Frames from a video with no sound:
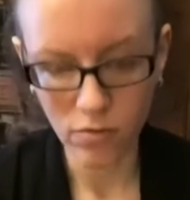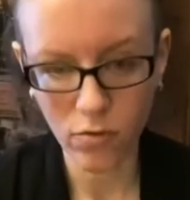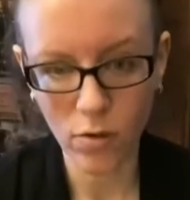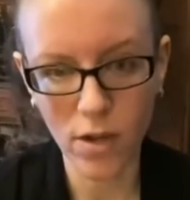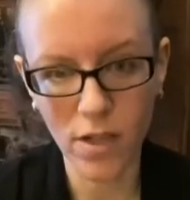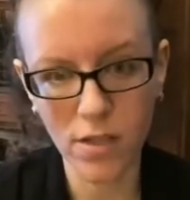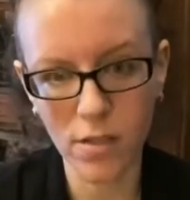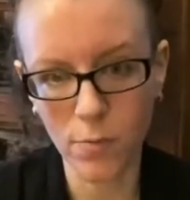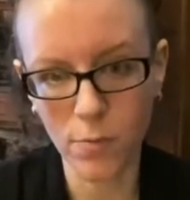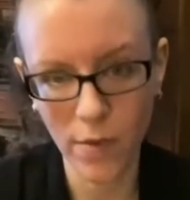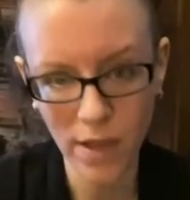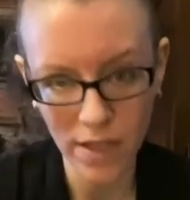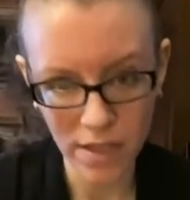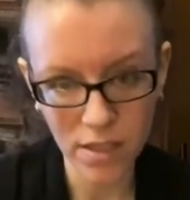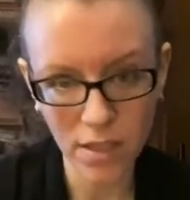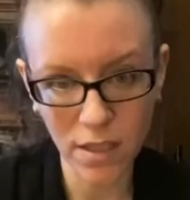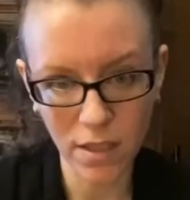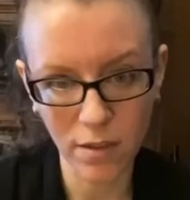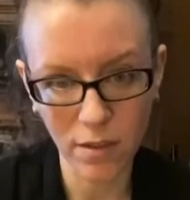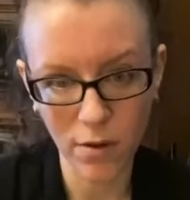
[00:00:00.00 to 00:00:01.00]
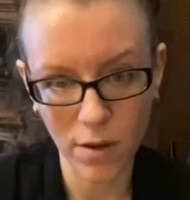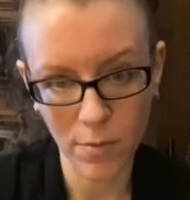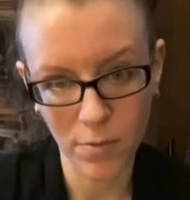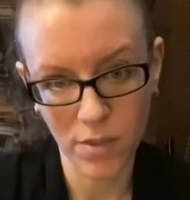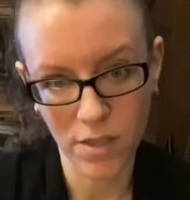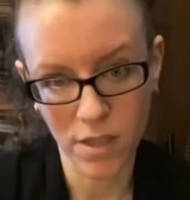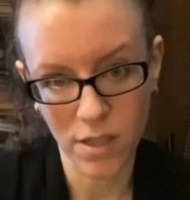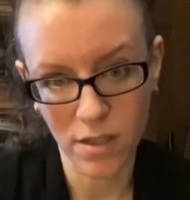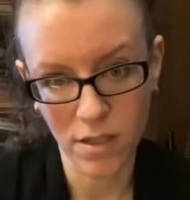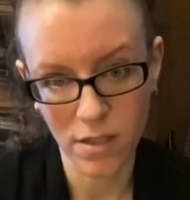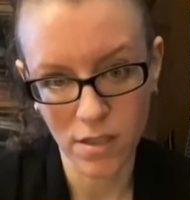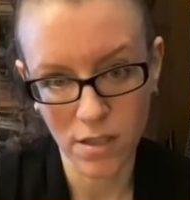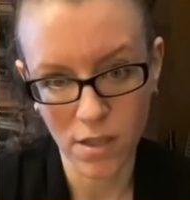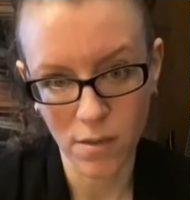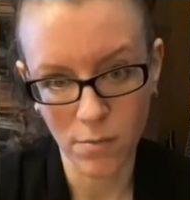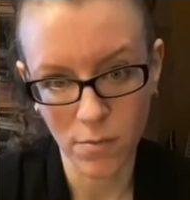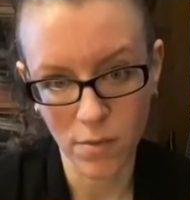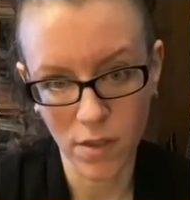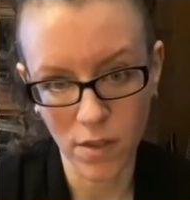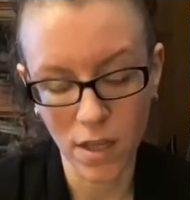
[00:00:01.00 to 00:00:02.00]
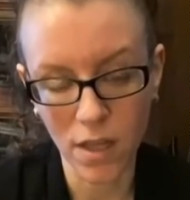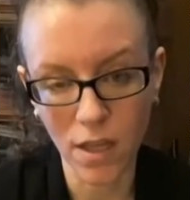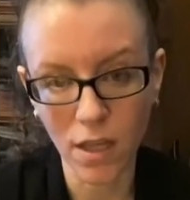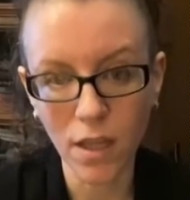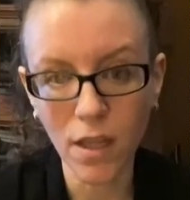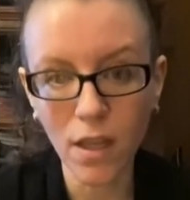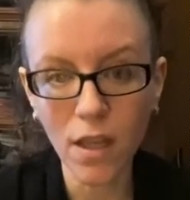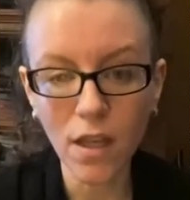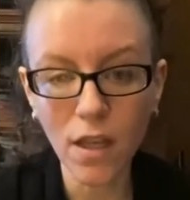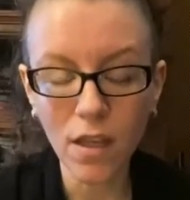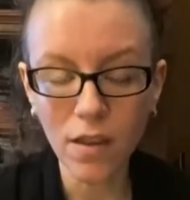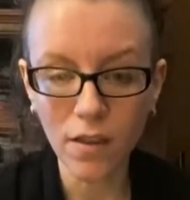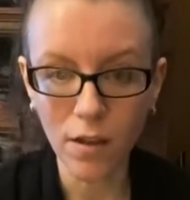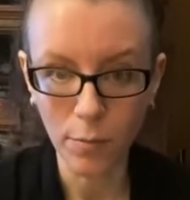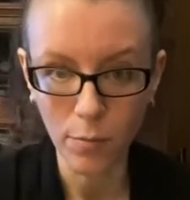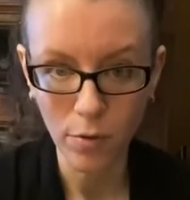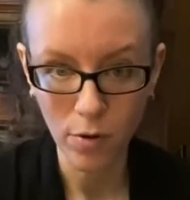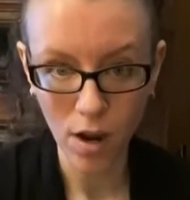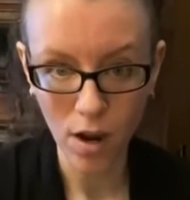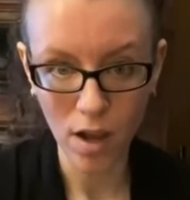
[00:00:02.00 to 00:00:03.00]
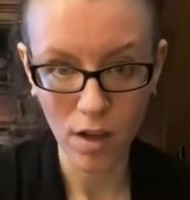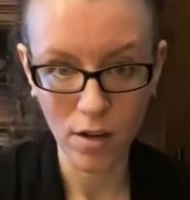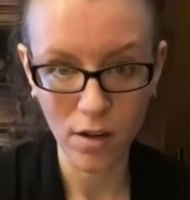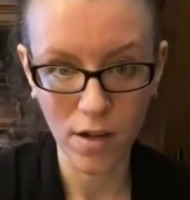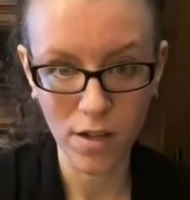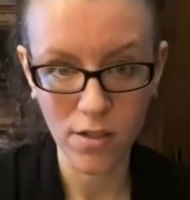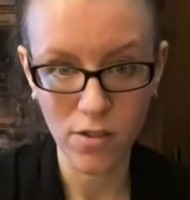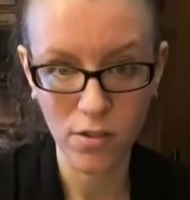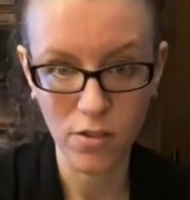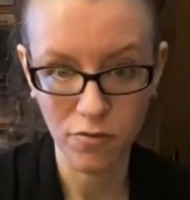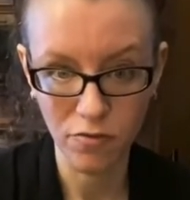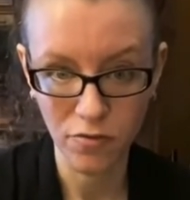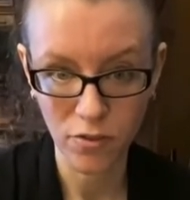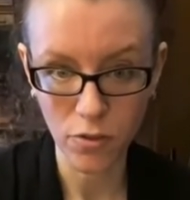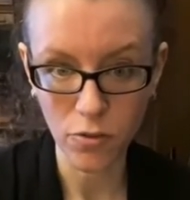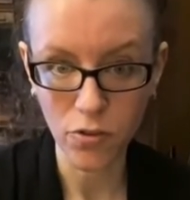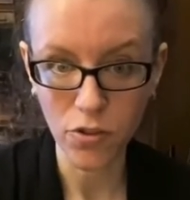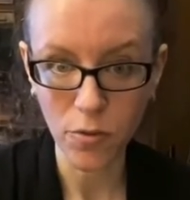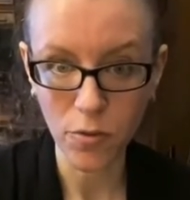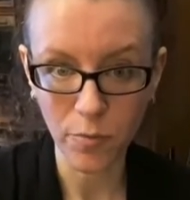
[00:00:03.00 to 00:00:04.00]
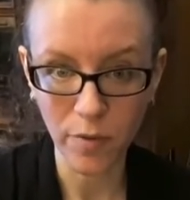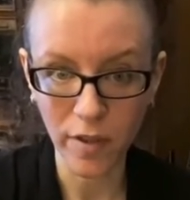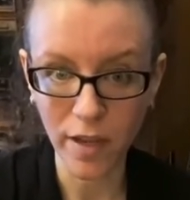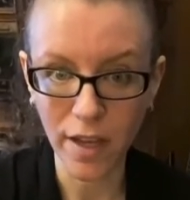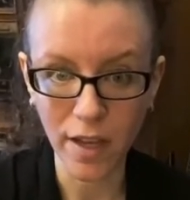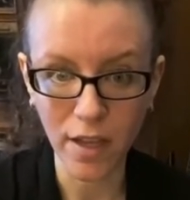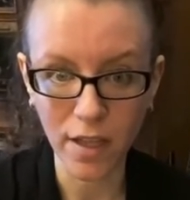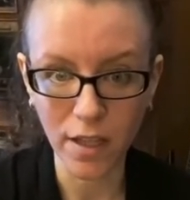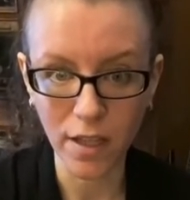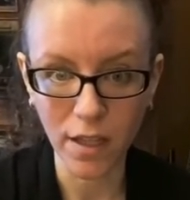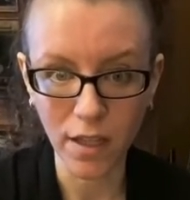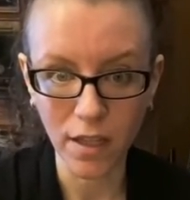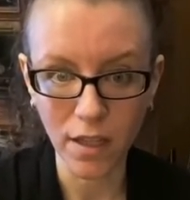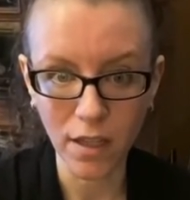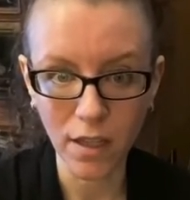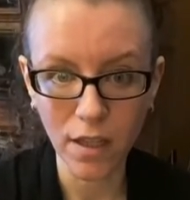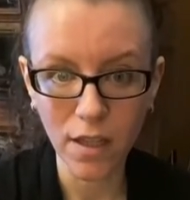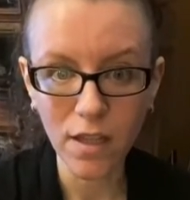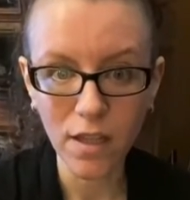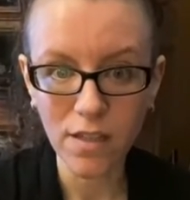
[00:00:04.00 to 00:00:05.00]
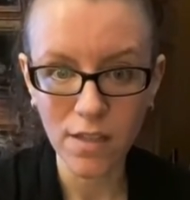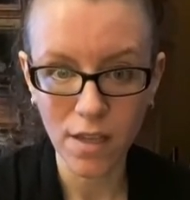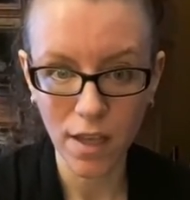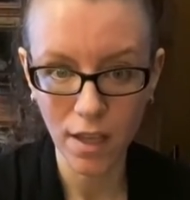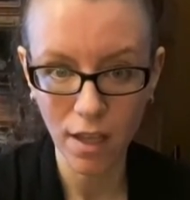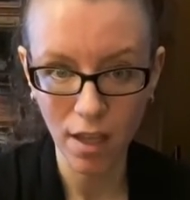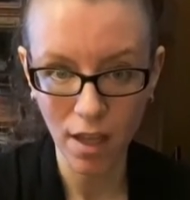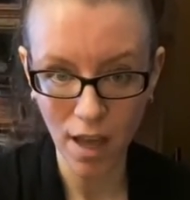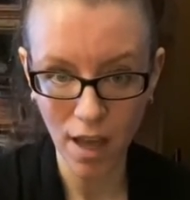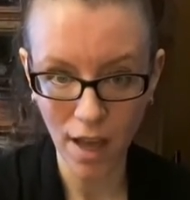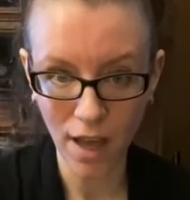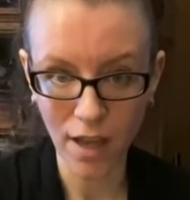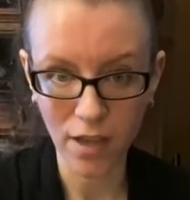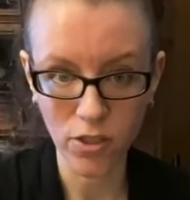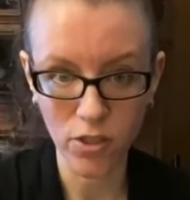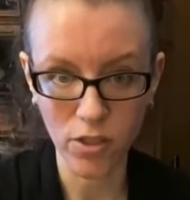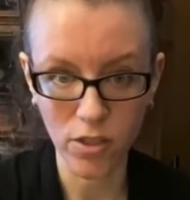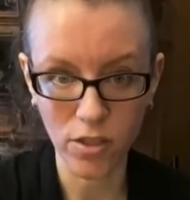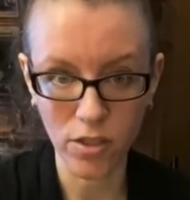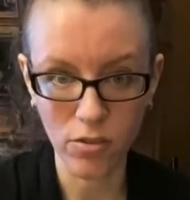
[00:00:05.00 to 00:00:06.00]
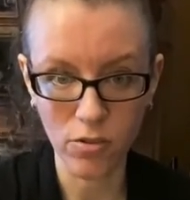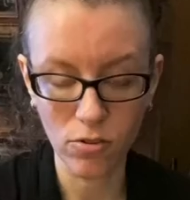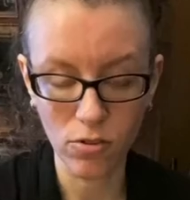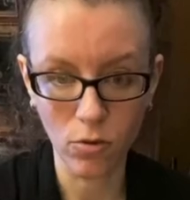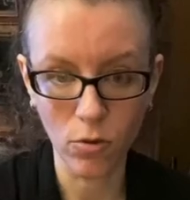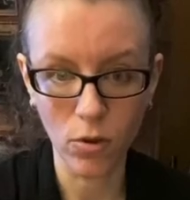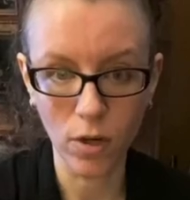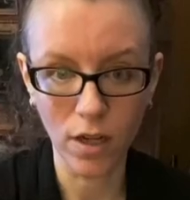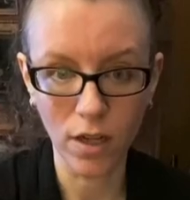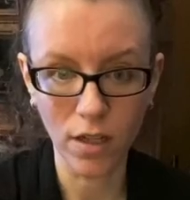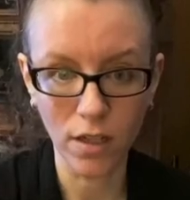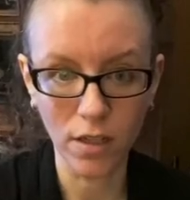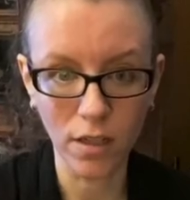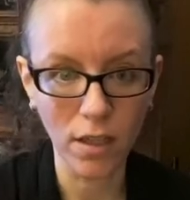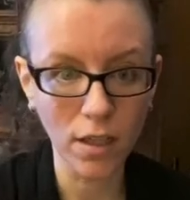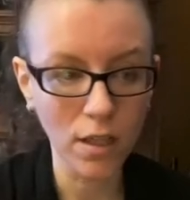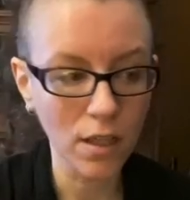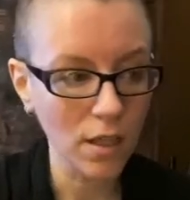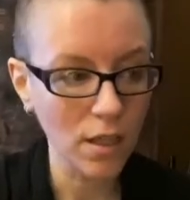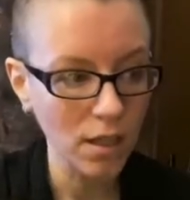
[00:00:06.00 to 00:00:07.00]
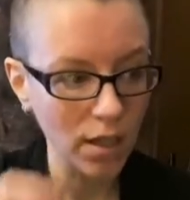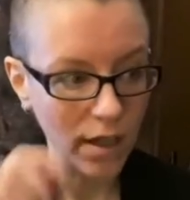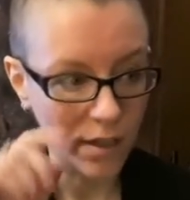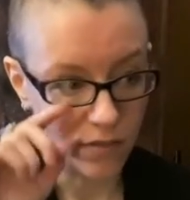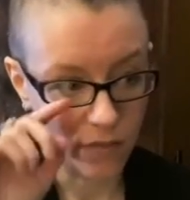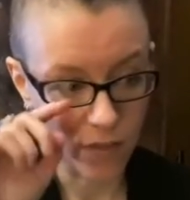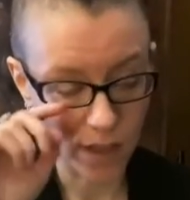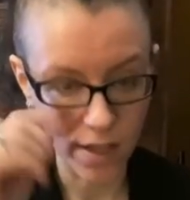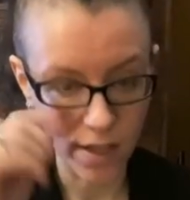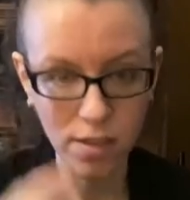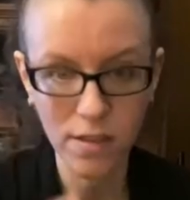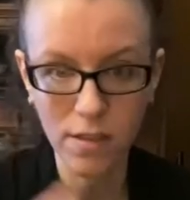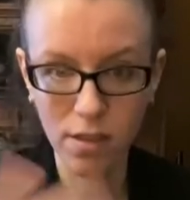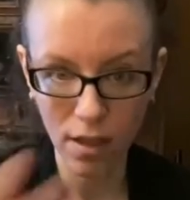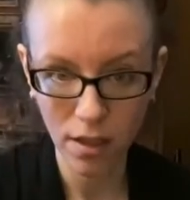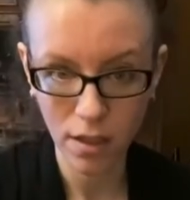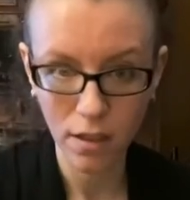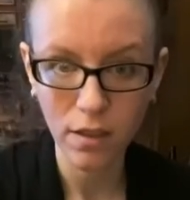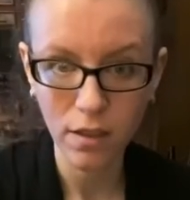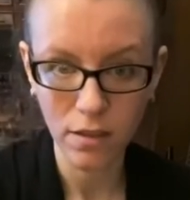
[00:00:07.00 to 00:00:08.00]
Wands basically represent the same thing. Their progress, their future planning, taking action toward advancing.